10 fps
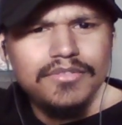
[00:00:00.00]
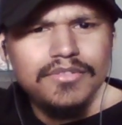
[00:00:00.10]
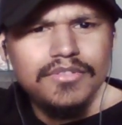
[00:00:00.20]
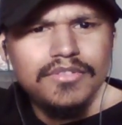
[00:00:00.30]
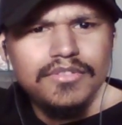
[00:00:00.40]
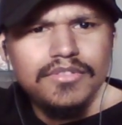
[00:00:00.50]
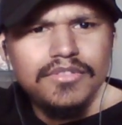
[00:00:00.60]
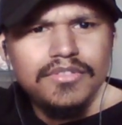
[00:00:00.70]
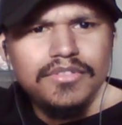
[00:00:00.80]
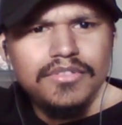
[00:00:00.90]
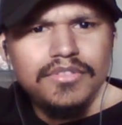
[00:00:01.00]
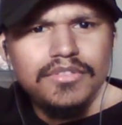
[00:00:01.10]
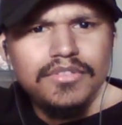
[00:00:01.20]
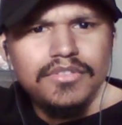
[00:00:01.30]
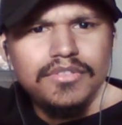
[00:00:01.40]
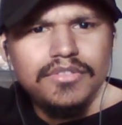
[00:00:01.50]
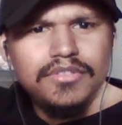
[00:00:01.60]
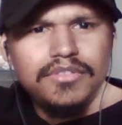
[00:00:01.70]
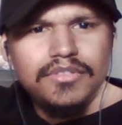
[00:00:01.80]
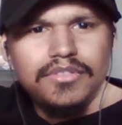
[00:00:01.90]

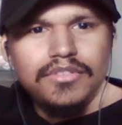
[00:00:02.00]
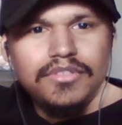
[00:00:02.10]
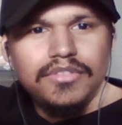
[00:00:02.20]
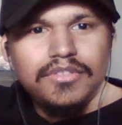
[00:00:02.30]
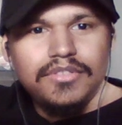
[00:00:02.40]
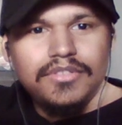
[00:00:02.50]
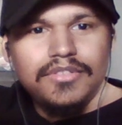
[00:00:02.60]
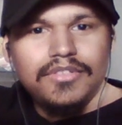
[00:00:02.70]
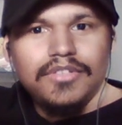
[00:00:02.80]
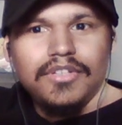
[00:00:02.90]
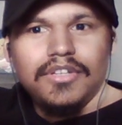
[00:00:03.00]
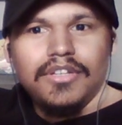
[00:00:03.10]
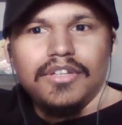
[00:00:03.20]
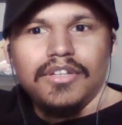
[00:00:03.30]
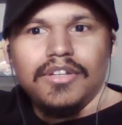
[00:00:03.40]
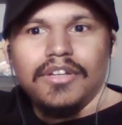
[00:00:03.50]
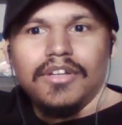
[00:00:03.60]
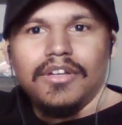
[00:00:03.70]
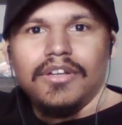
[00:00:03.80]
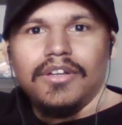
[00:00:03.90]

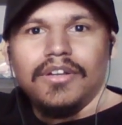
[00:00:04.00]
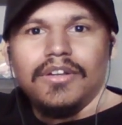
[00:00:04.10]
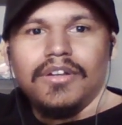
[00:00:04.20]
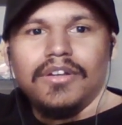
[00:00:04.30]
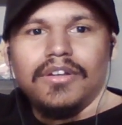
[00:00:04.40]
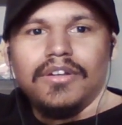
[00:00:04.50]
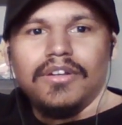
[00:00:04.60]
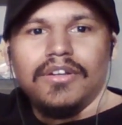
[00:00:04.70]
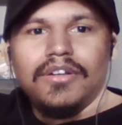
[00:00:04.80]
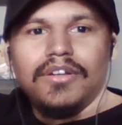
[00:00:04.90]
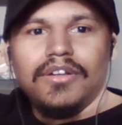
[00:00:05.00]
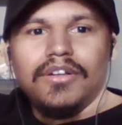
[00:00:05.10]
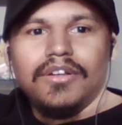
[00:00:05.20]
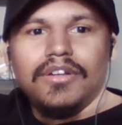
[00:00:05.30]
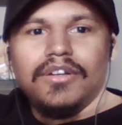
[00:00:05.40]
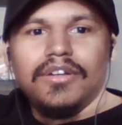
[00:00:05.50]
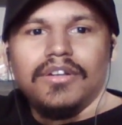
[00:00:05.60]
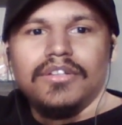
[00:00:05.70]
Nothing is said.